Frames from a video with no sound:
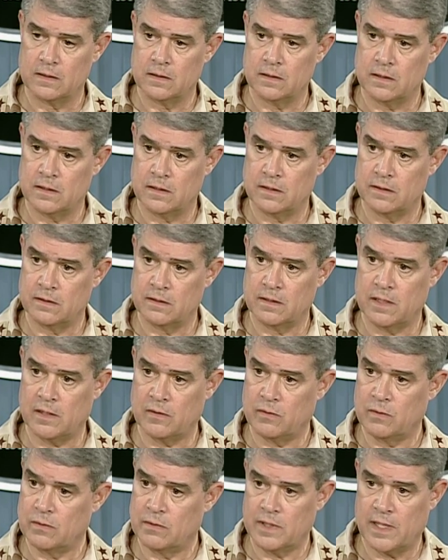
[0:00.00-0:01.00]
Uh,
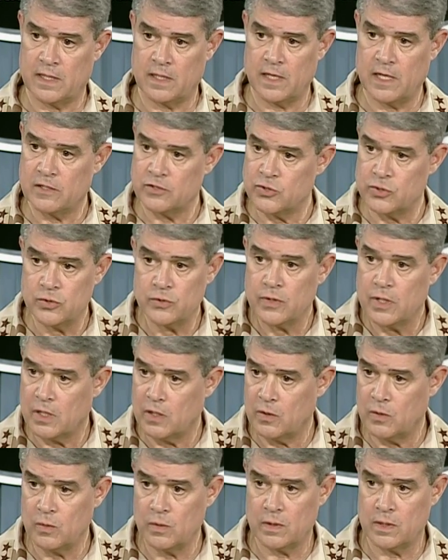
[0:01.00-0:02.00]
that that, as you
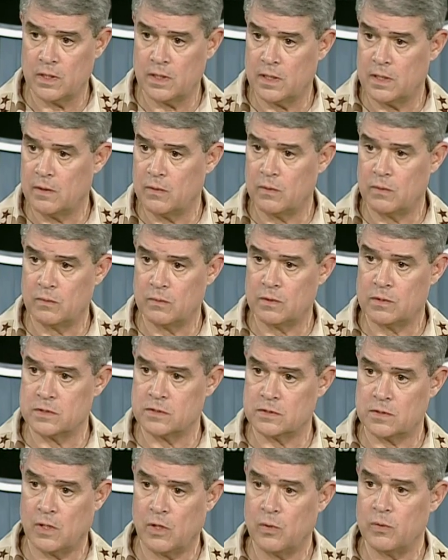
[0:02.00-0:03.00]
know, uh,
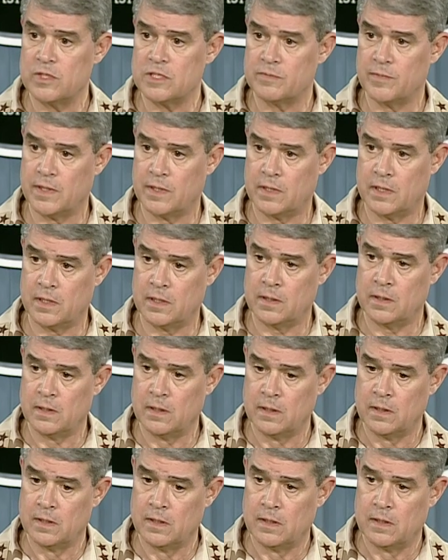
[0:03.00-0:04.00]
was always been a
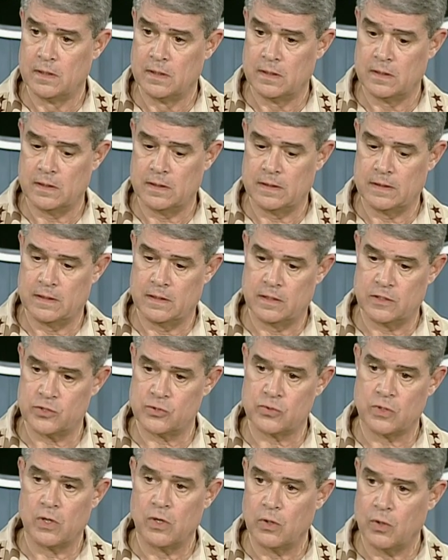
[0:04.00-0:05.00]
uh, a
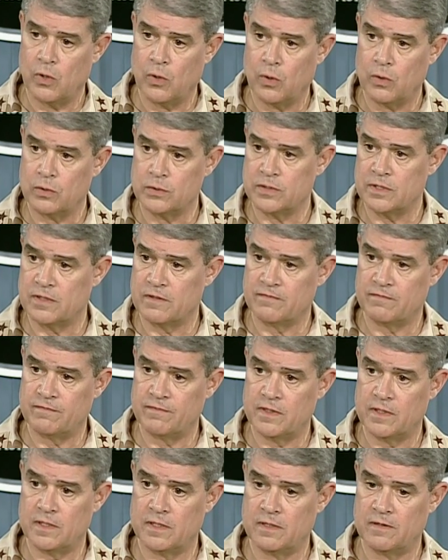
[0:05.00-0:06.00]
stronghold of,
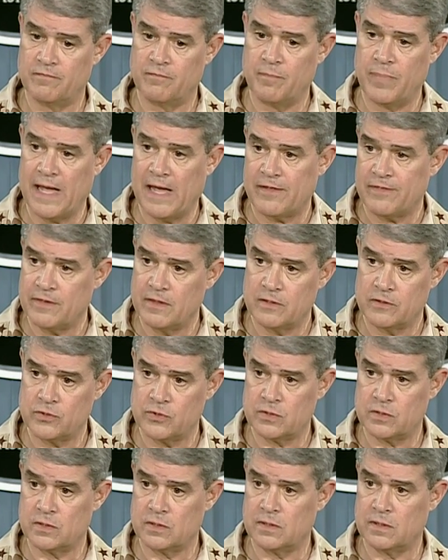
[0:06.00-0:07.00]
of
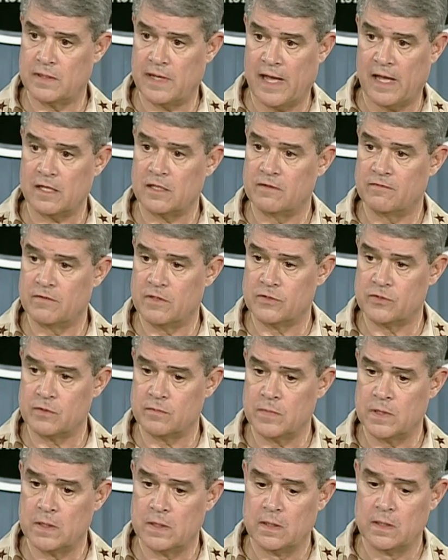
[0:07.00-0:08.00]
Ba'athist activism.